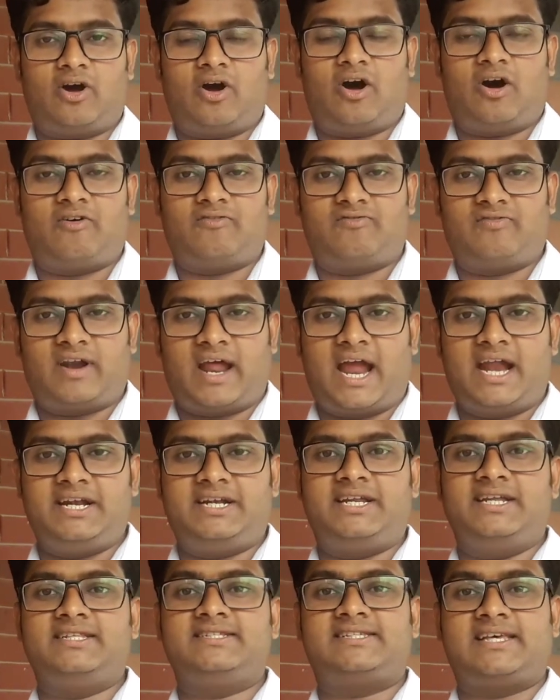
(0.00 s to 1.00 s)
of
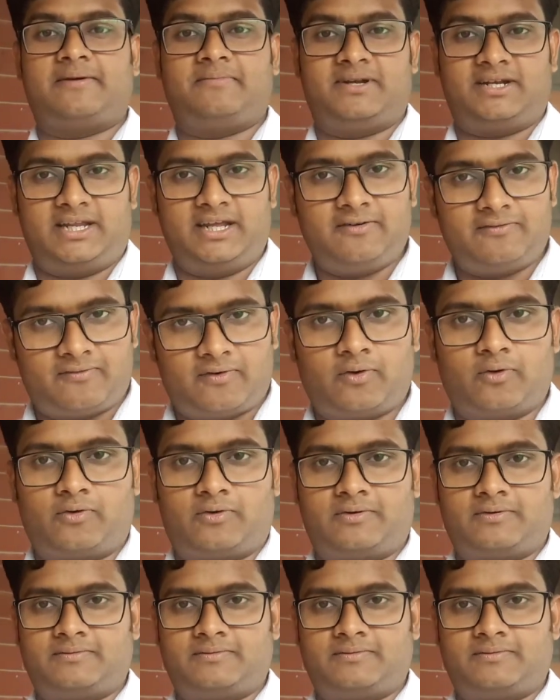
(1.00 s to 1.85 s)
1974.